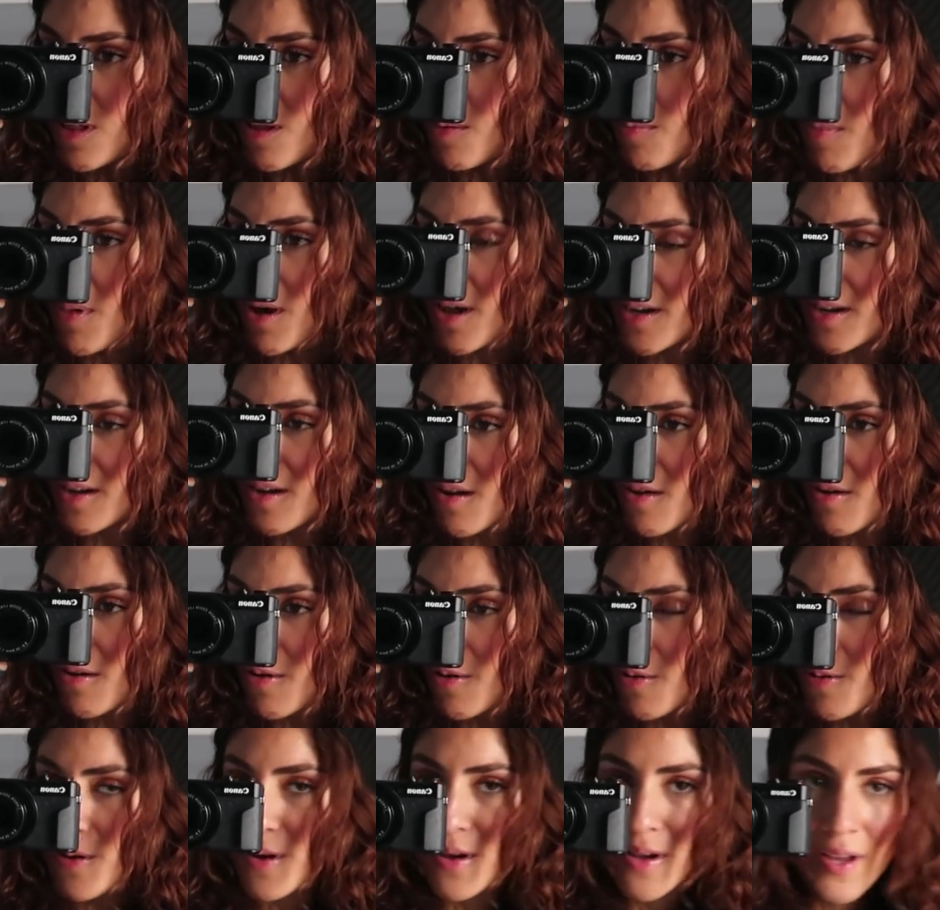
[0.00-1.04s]
Club
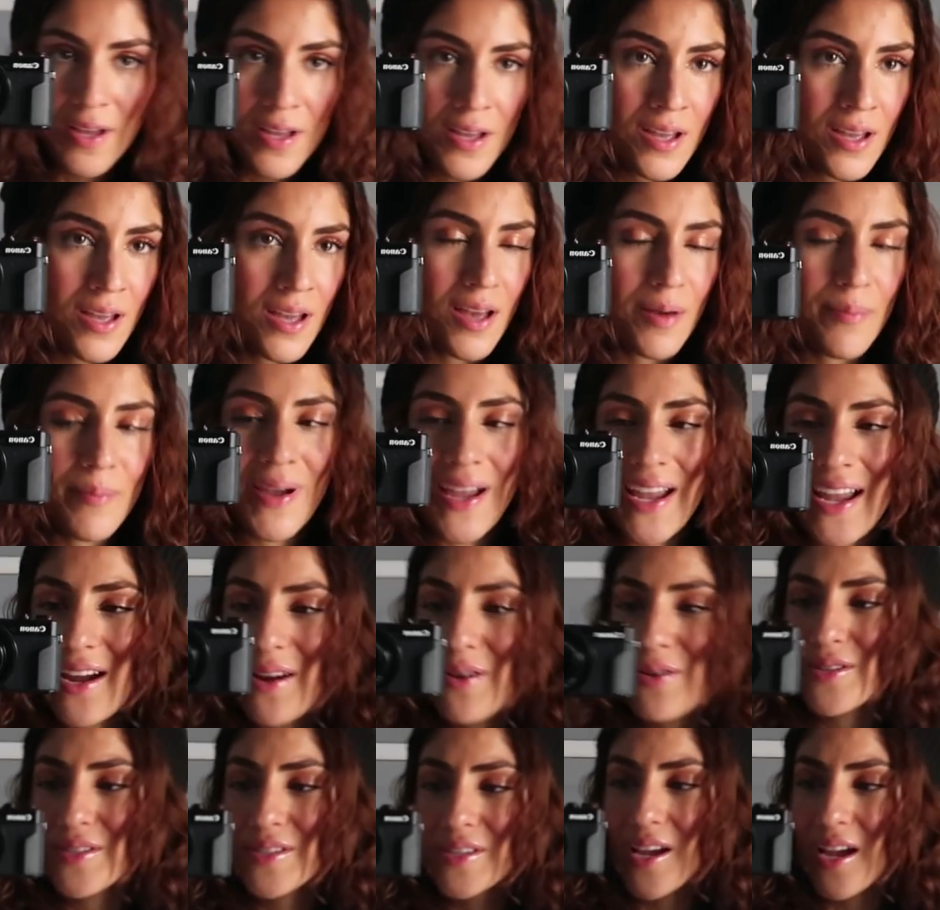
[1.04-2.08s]
Monaco. My
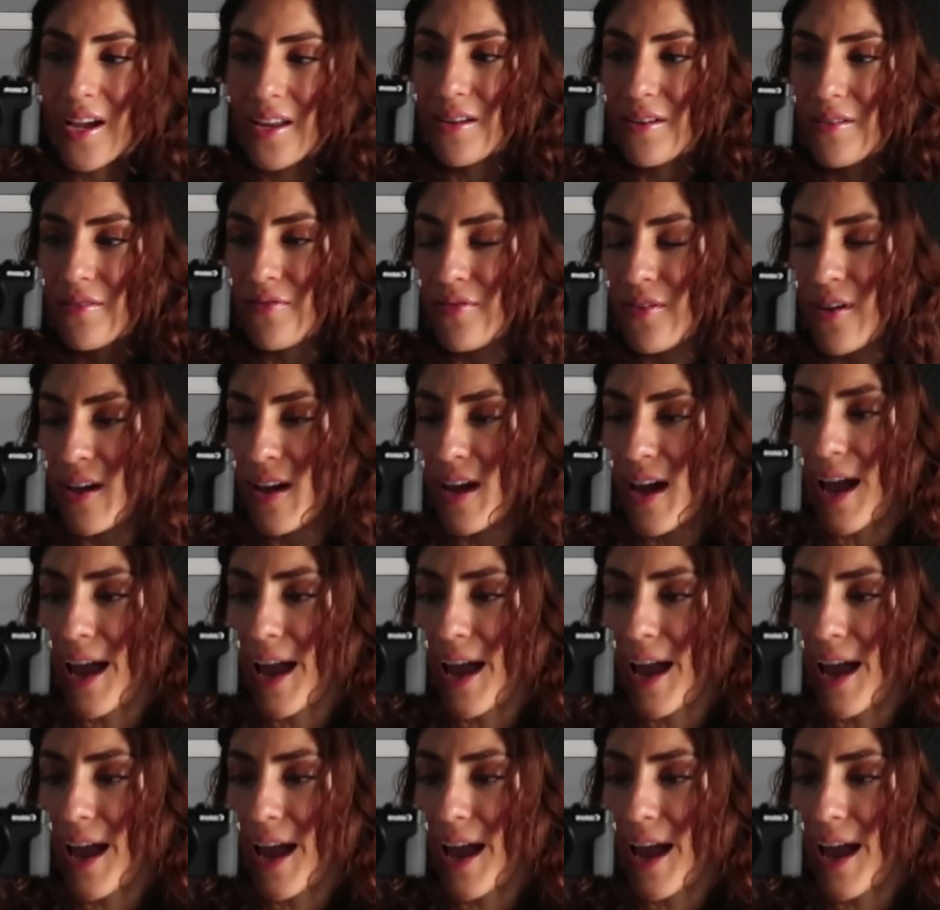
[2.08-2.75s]
hair is kind of,